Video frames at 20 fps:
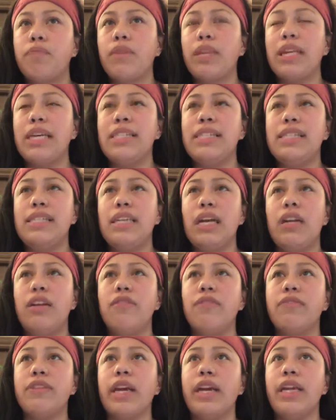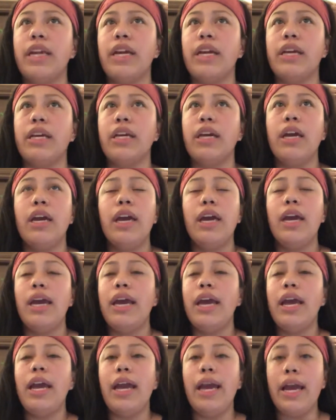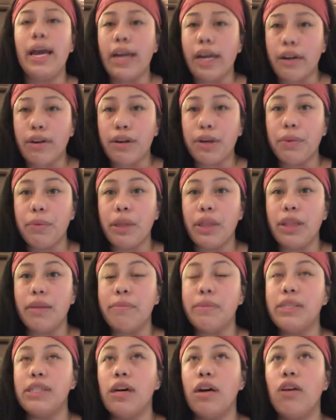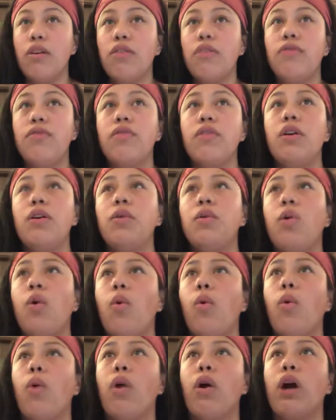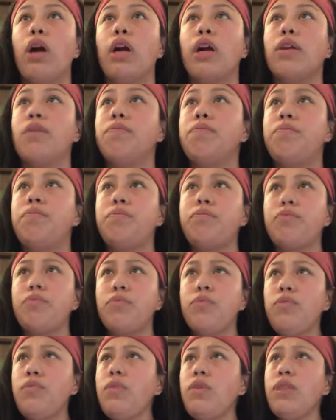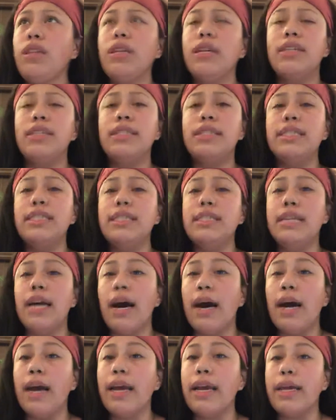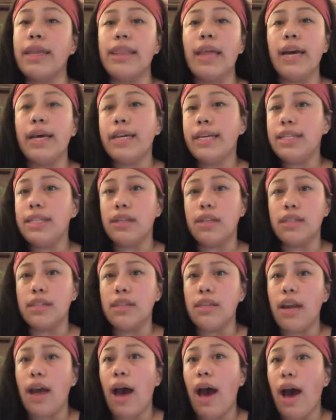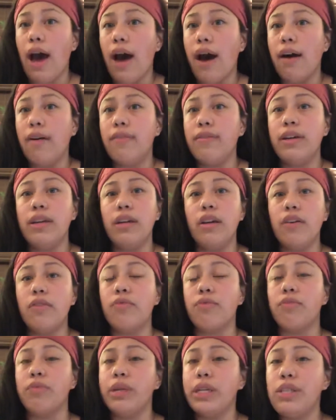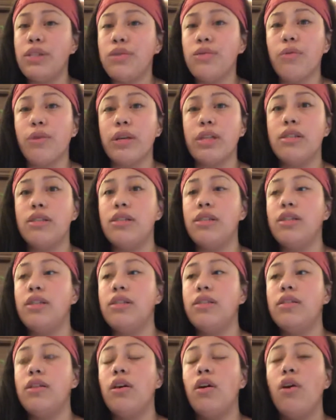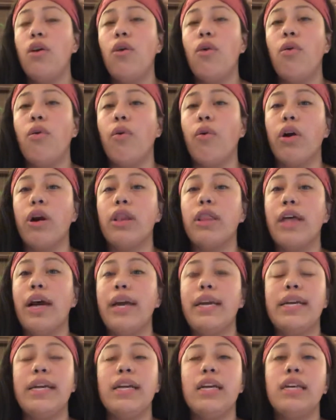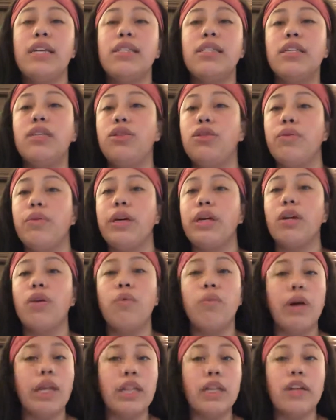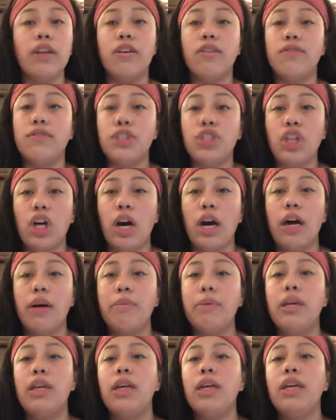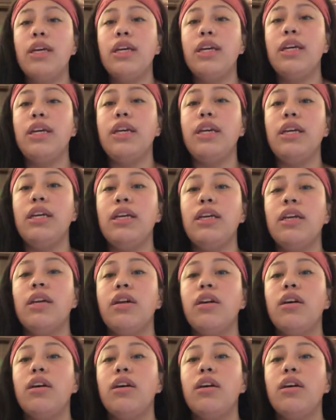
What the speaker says: Instead of getting angry with himself or denying that he doesn't have enough resources or that he isn't doing a well enough job, he